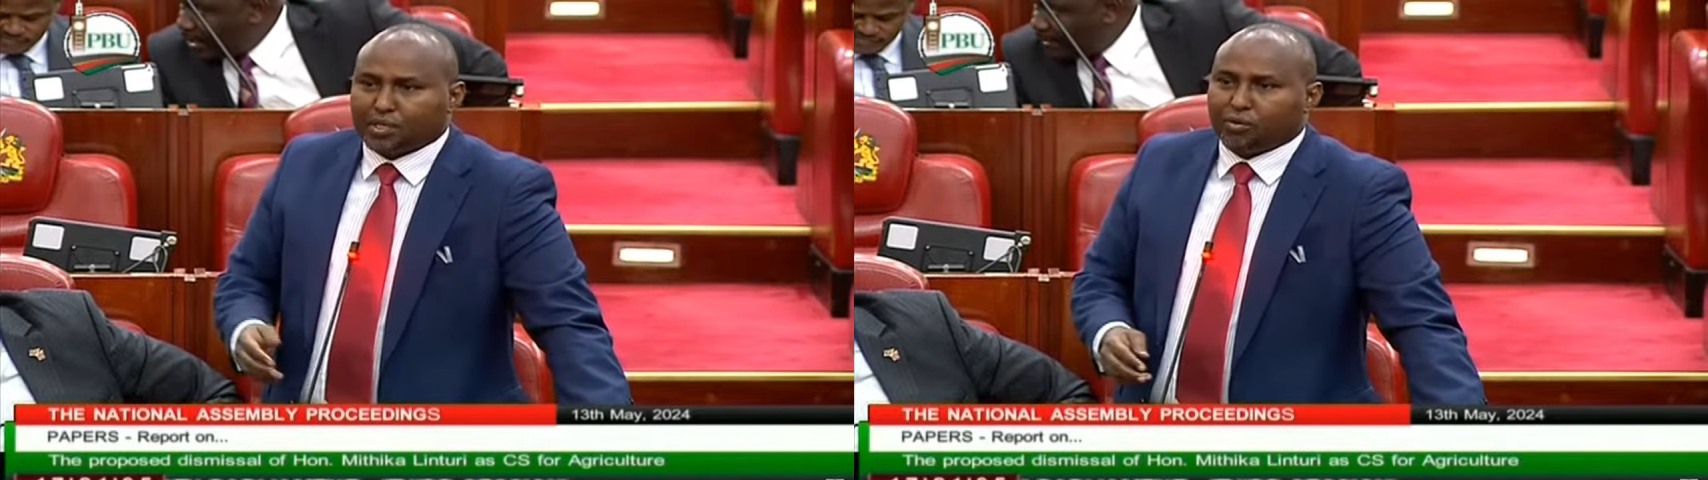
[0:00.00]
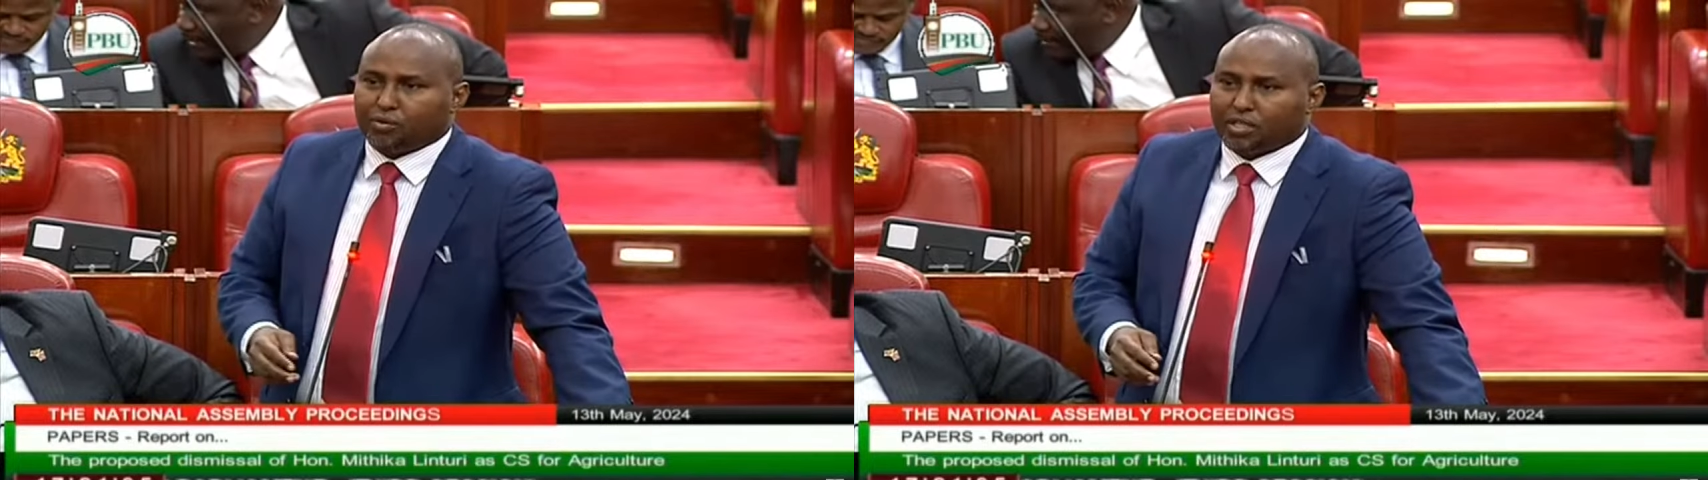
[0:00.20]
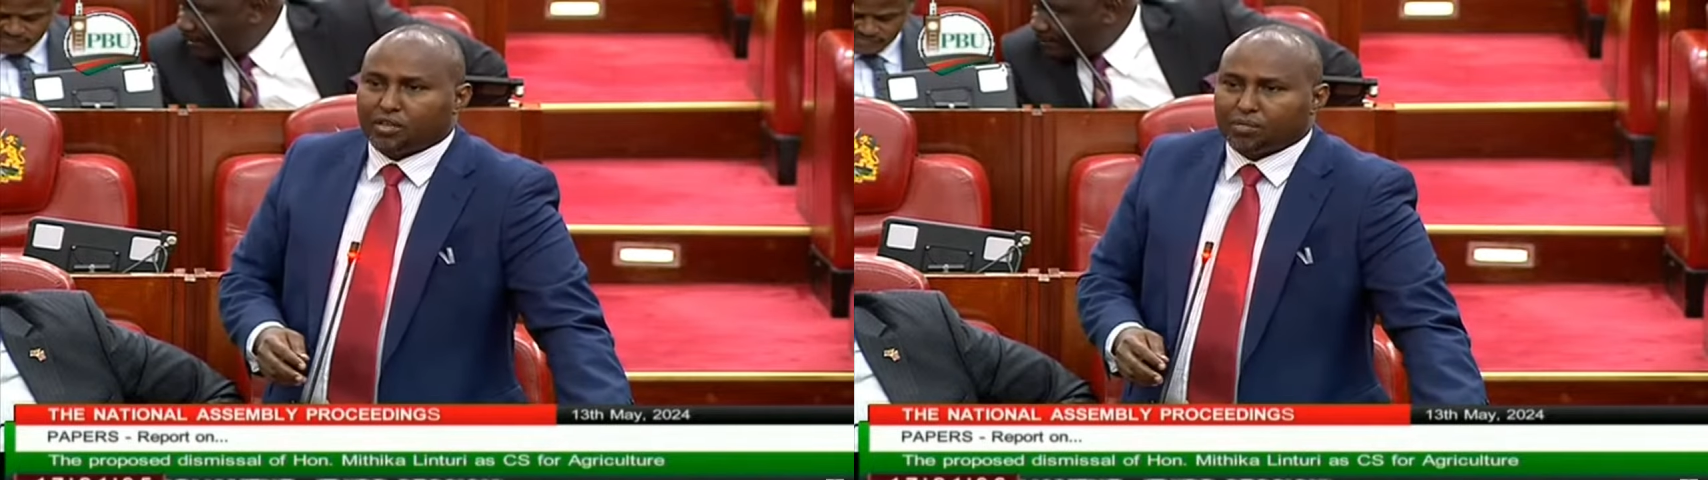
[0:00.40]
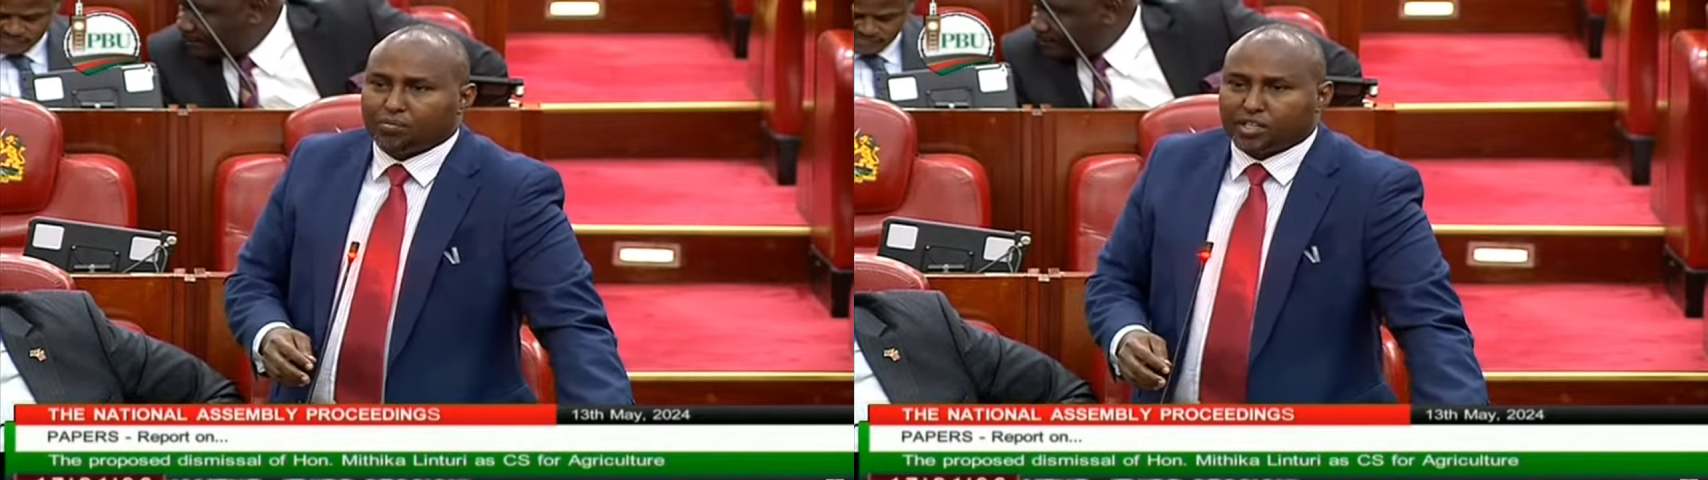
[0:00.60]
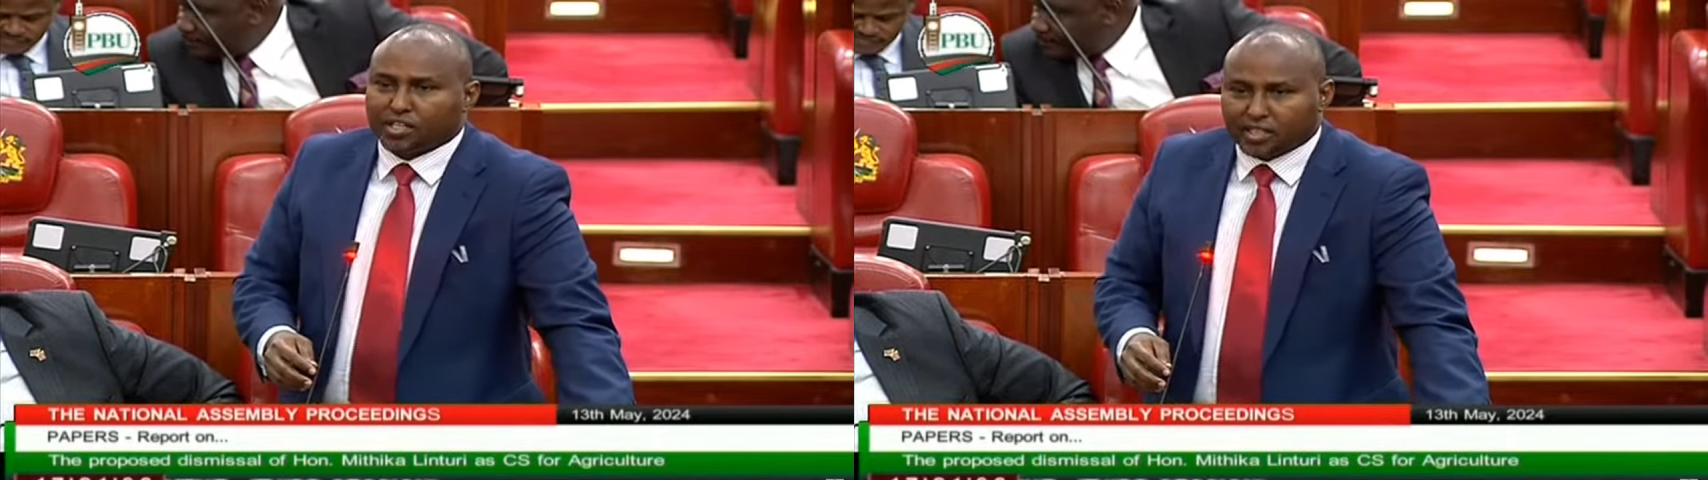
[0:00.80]
Speaker, with the
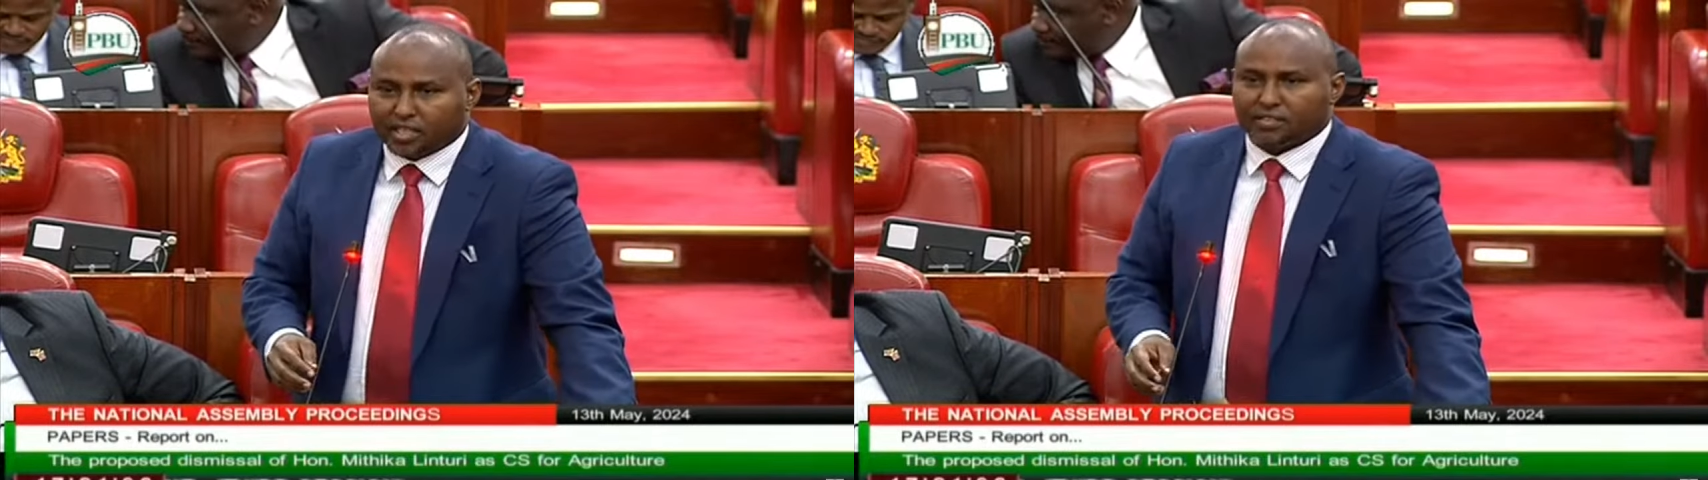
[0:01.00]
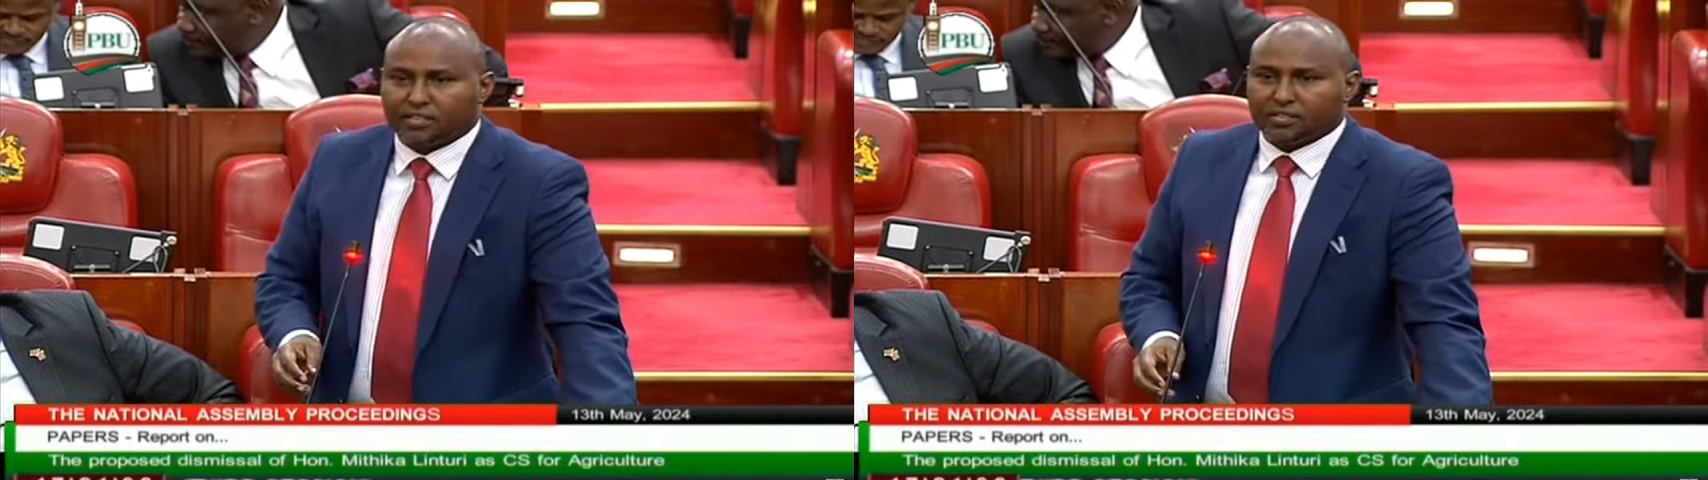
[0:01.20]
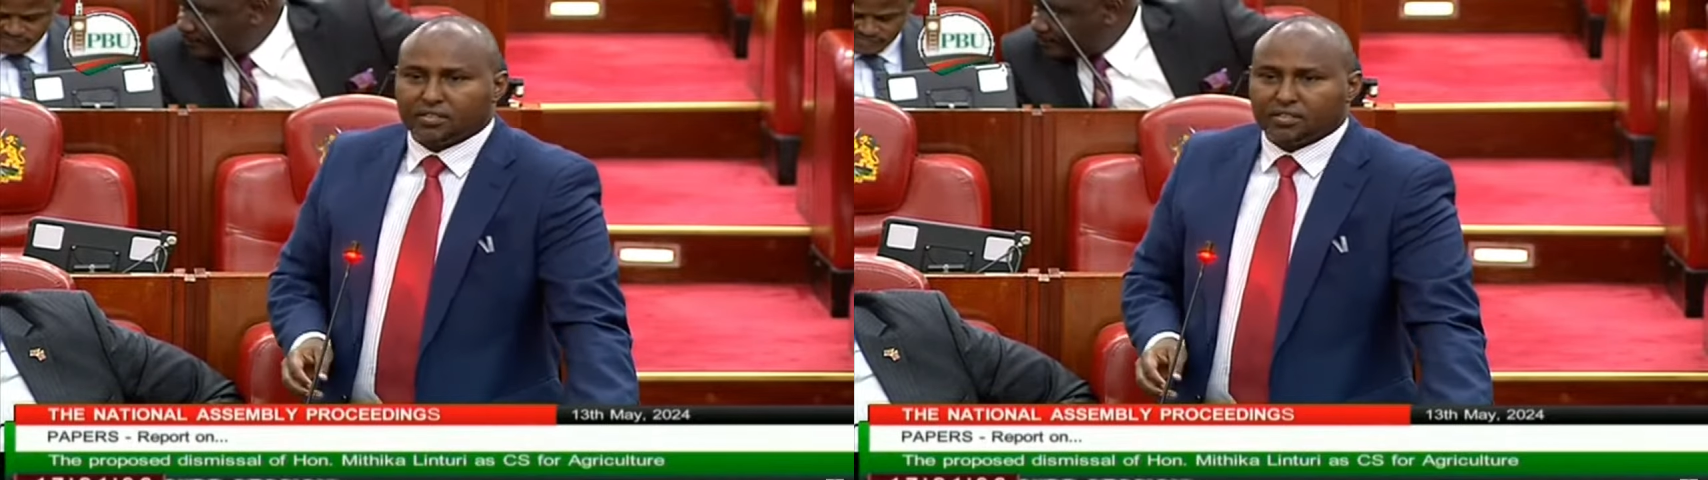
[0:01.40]
Honorable Keitan.